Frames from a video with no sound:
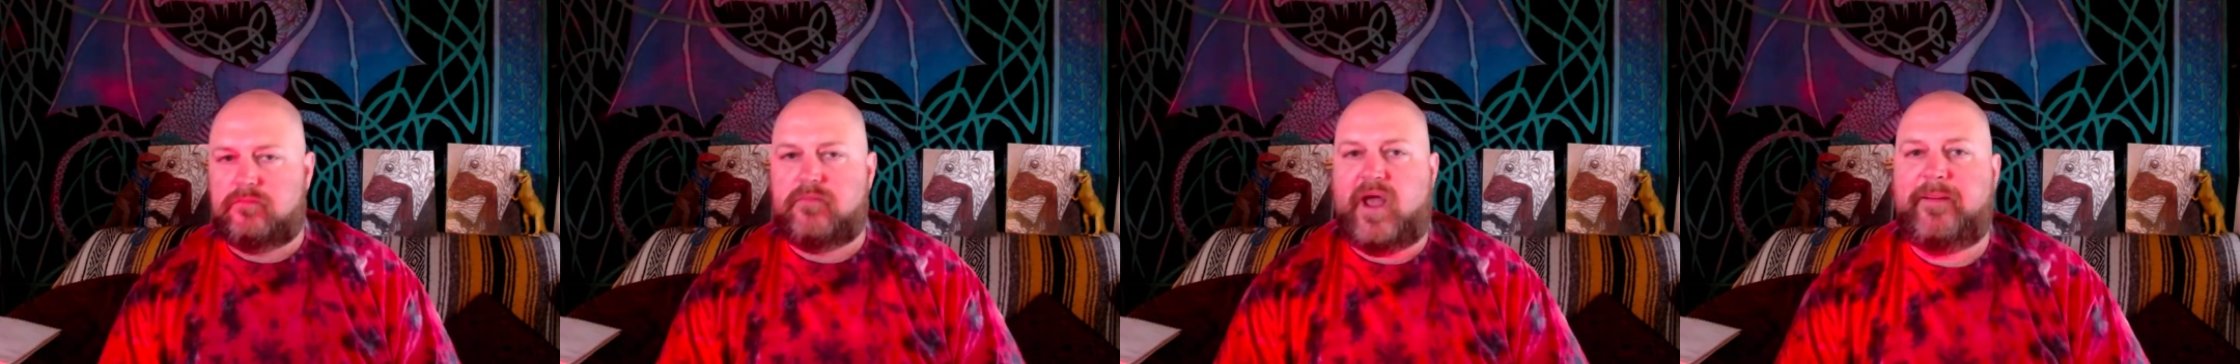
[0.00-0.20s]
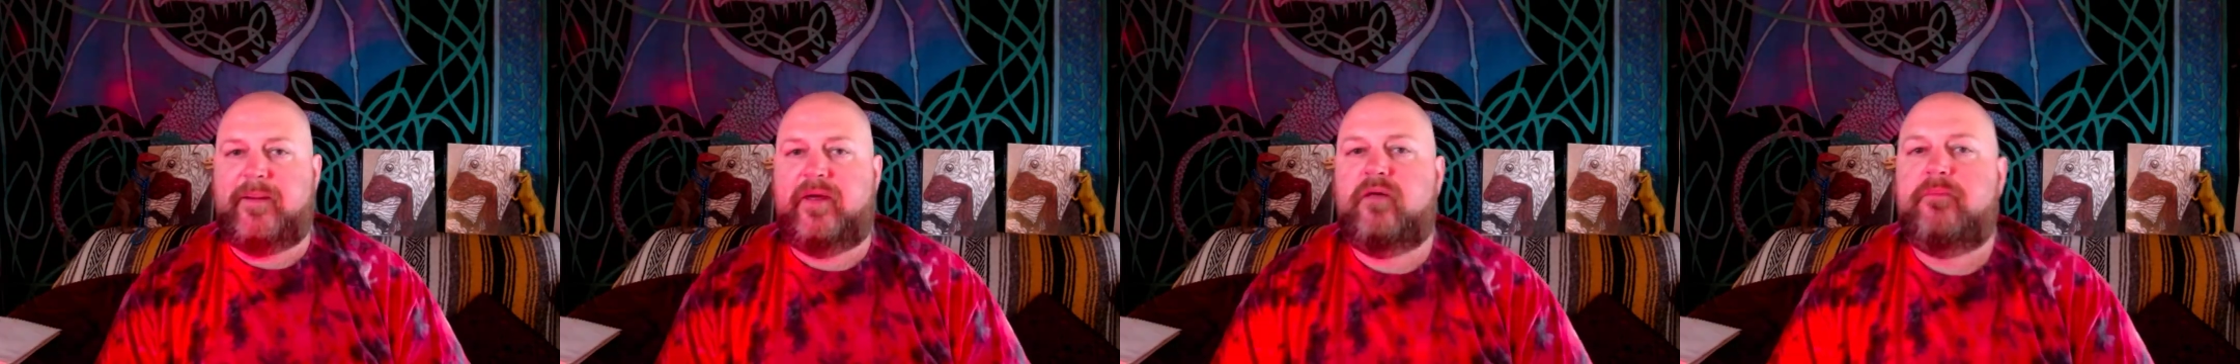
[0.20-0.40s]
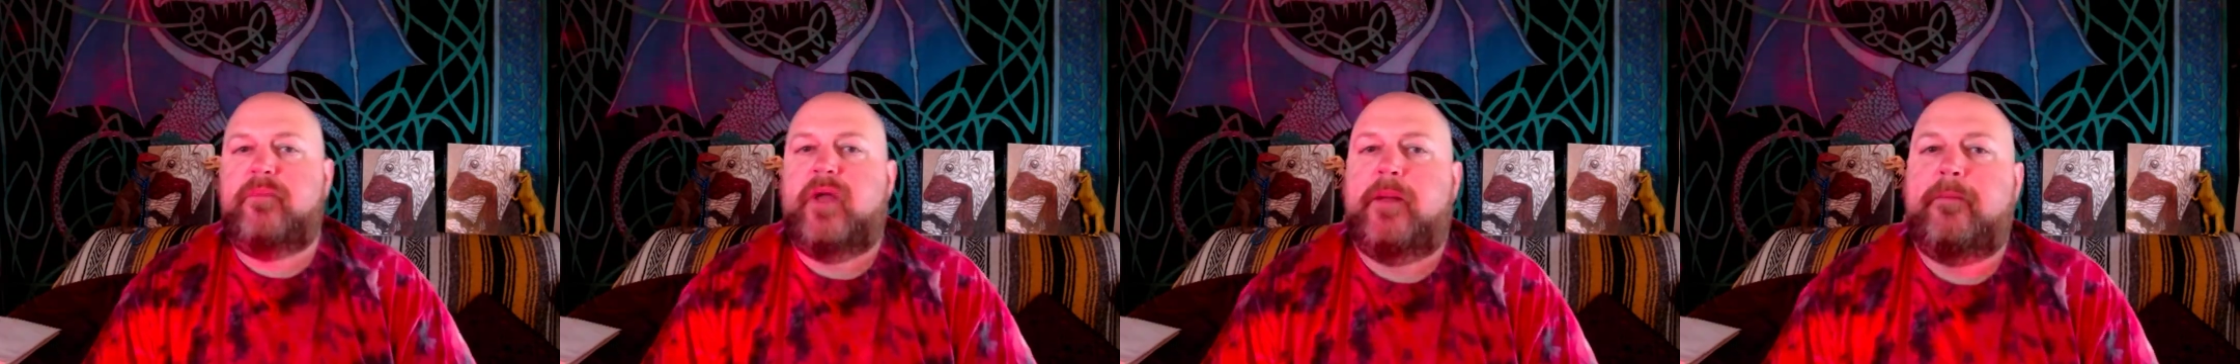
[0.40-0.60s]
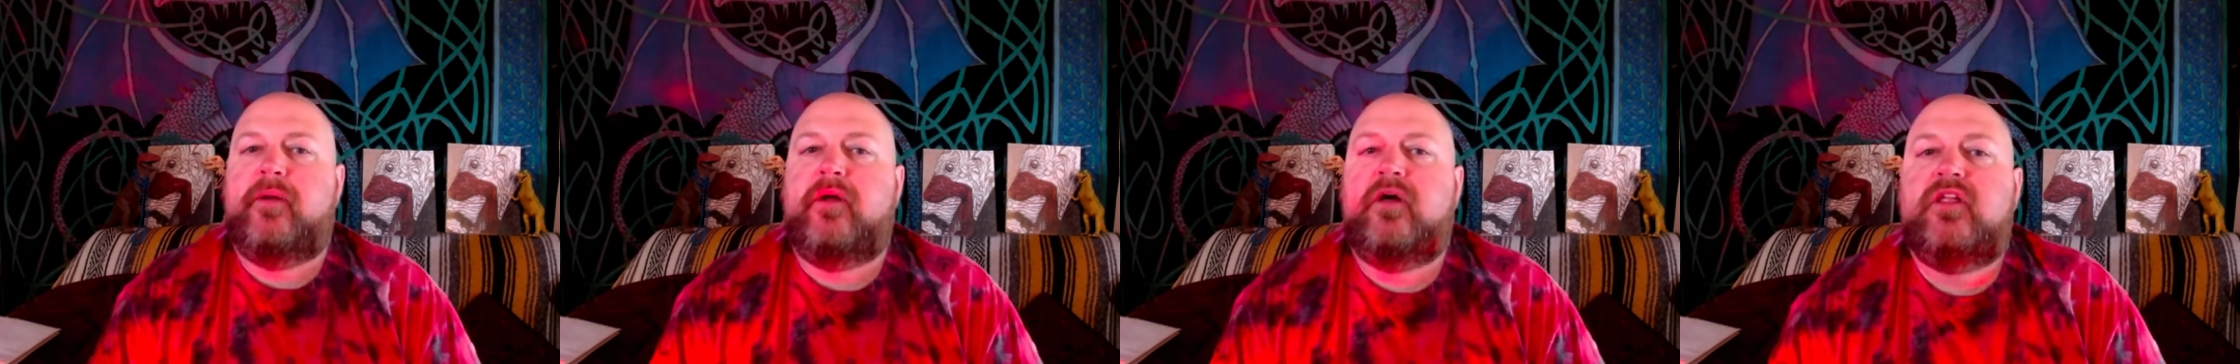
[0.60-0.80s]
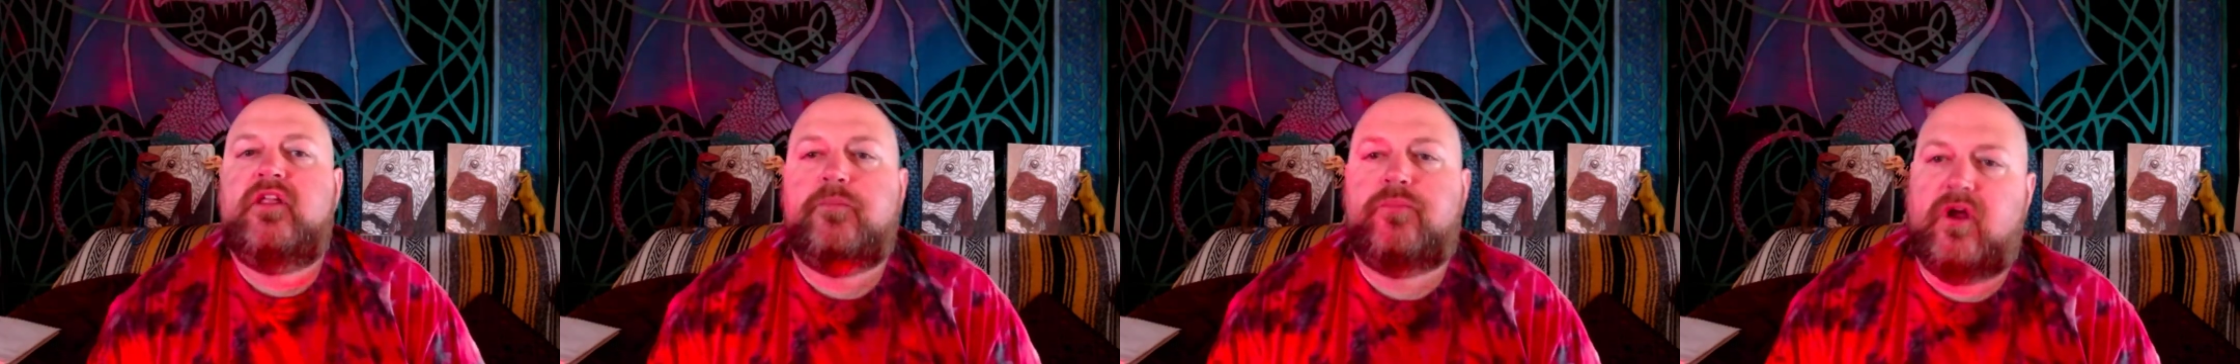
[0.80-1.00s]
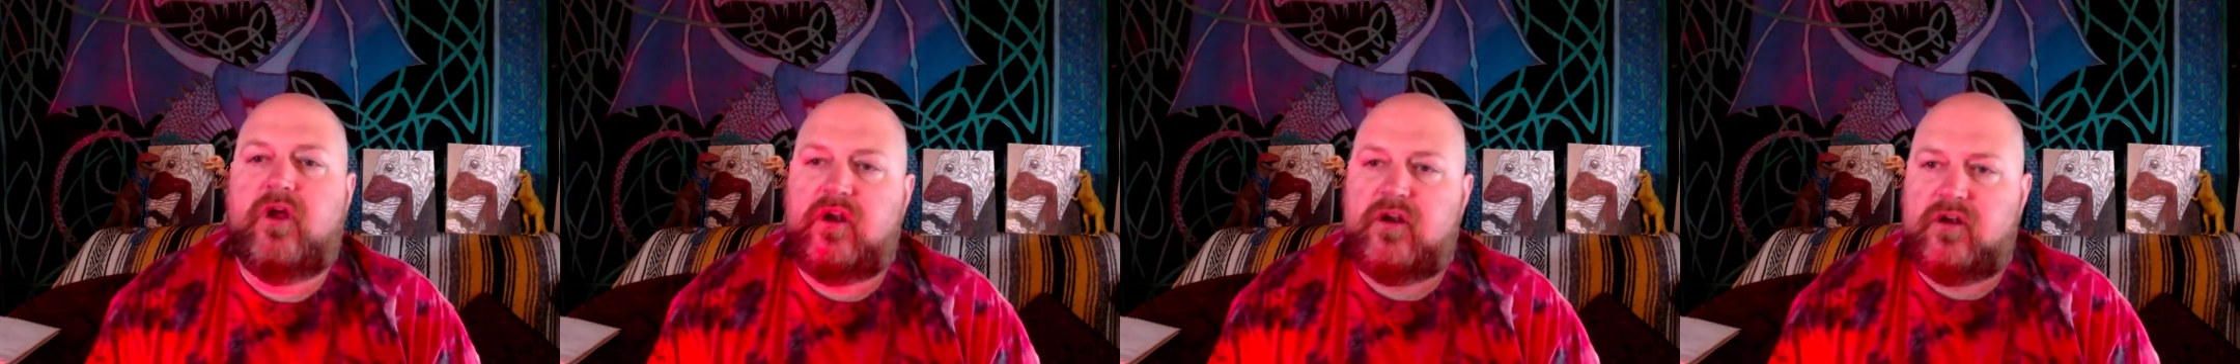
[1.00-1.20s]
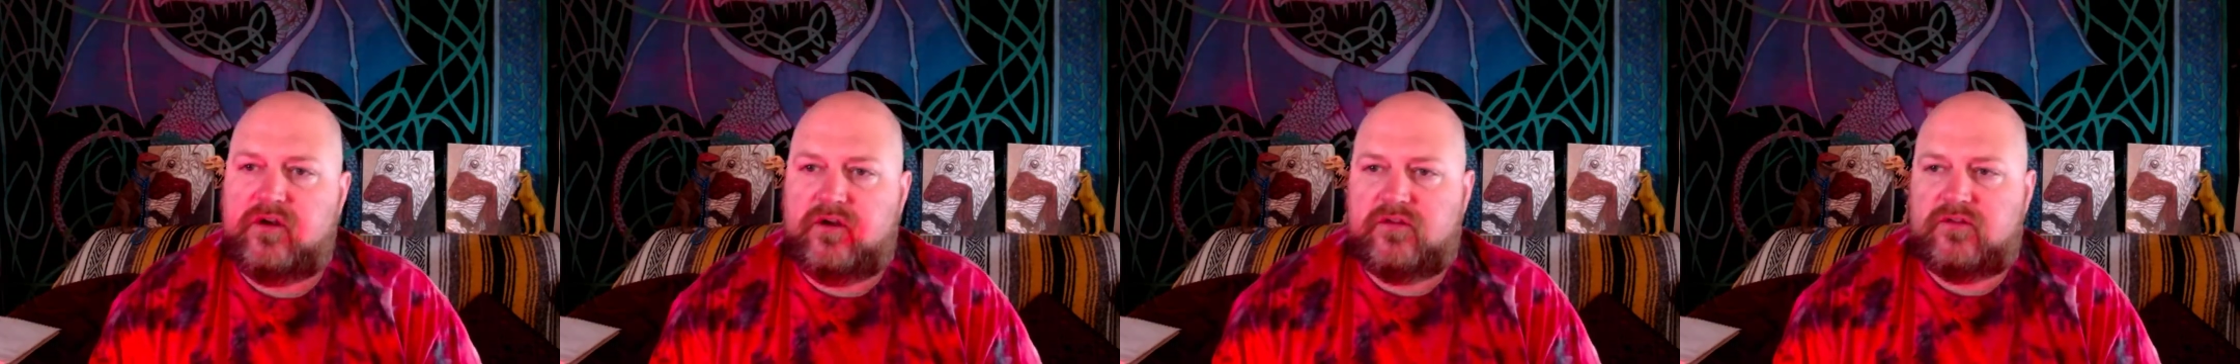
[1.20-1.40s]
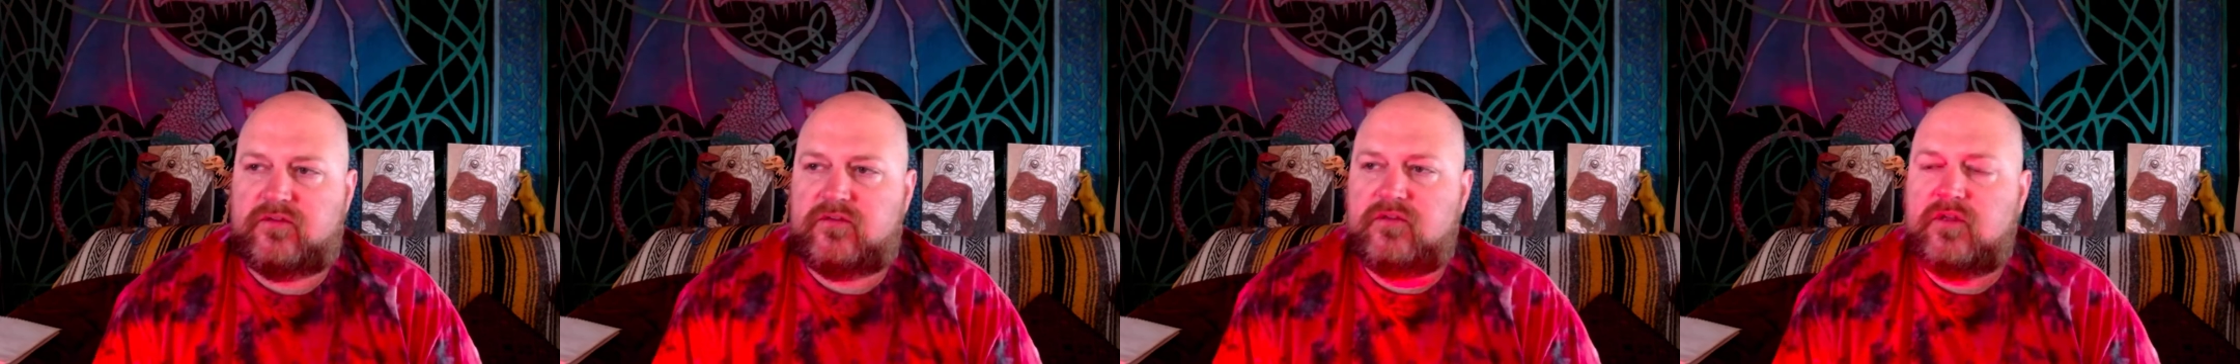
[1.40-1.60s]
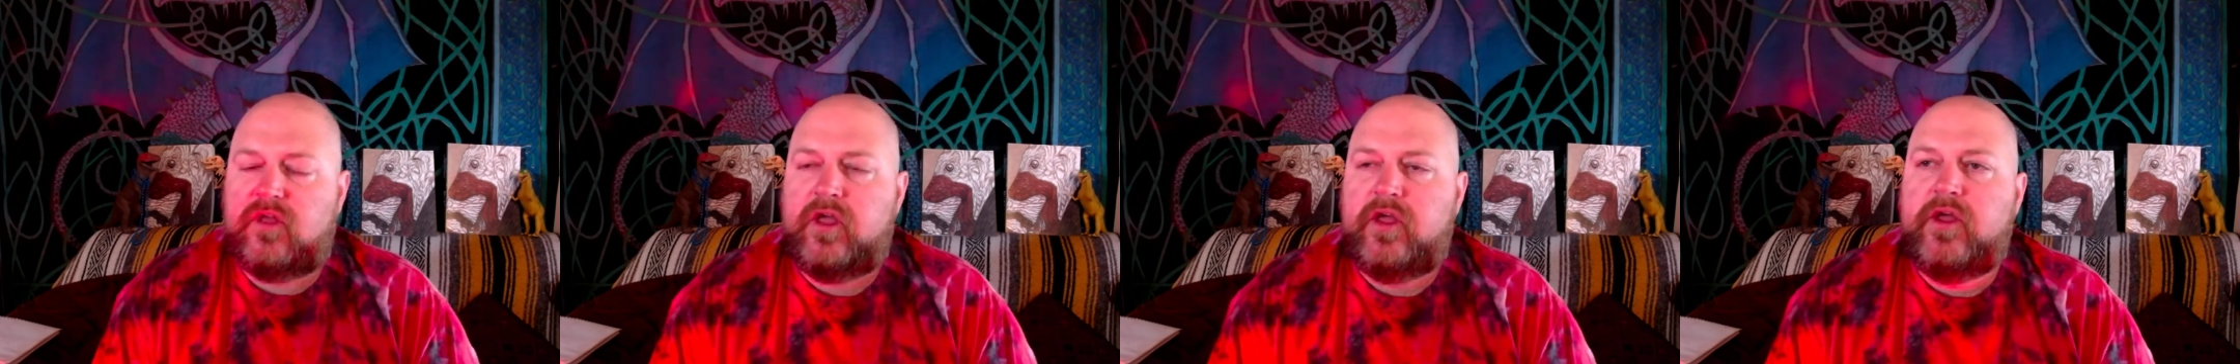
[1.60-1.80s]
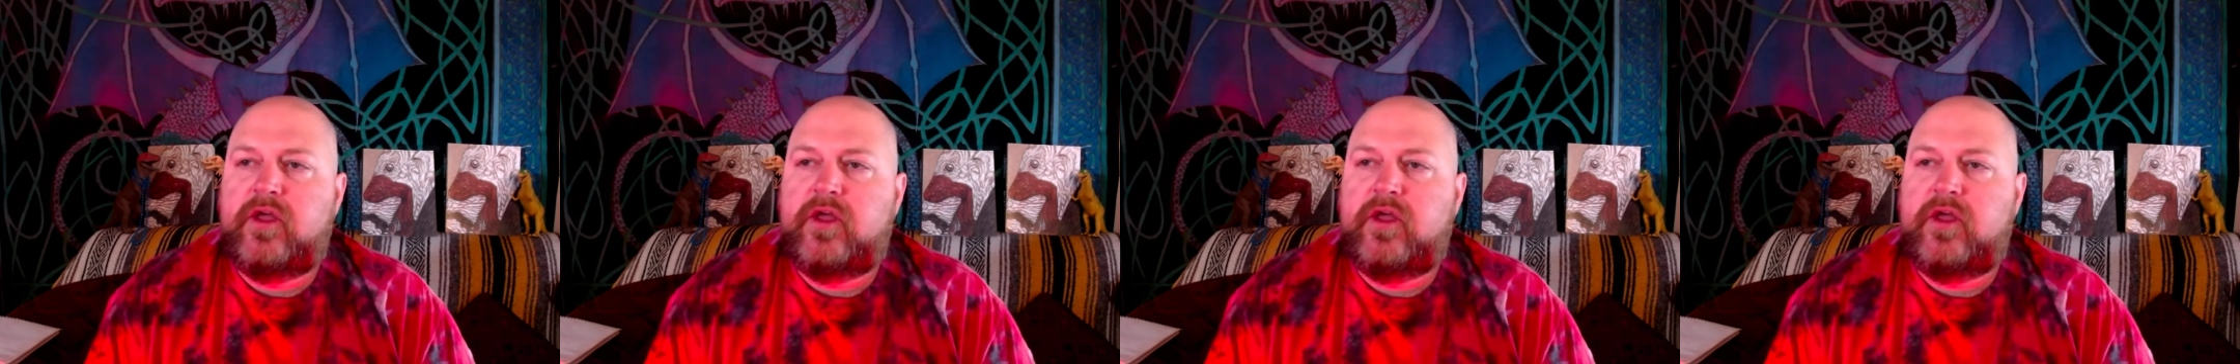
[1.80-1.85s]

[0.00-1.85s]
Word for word: mammalian predators.